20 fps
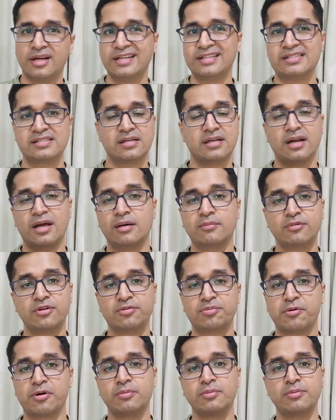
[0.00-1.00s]
Instagram
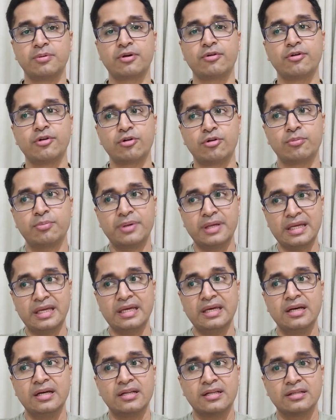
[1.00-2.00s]
is probably going to
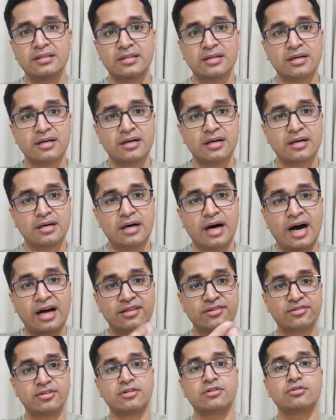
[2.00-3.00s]
be the
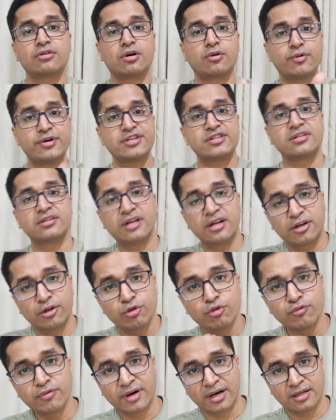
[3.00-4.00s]
answer to the question that
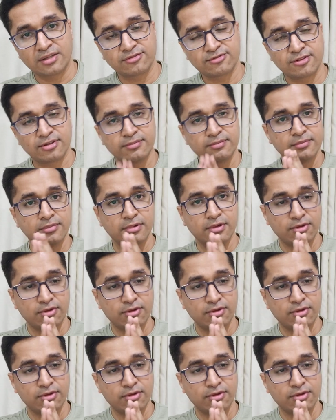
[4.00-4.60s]
you've asked.